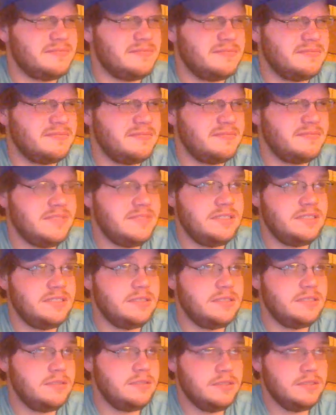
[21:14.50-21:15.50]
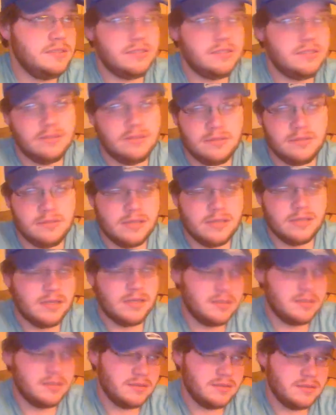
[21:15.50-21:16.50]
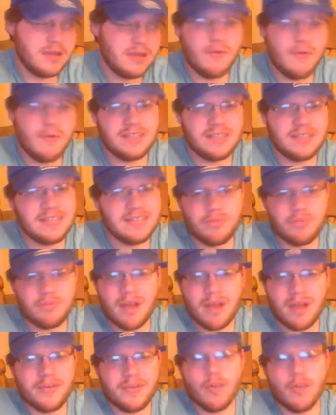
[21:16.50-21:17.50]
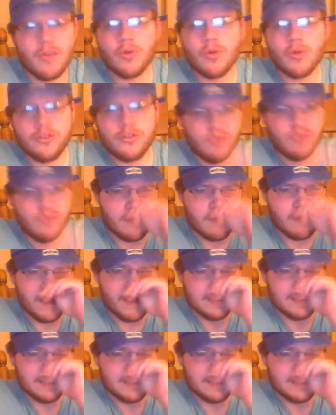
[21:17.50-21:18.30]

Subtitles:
let me see, I want to say probably no more than 20 minutes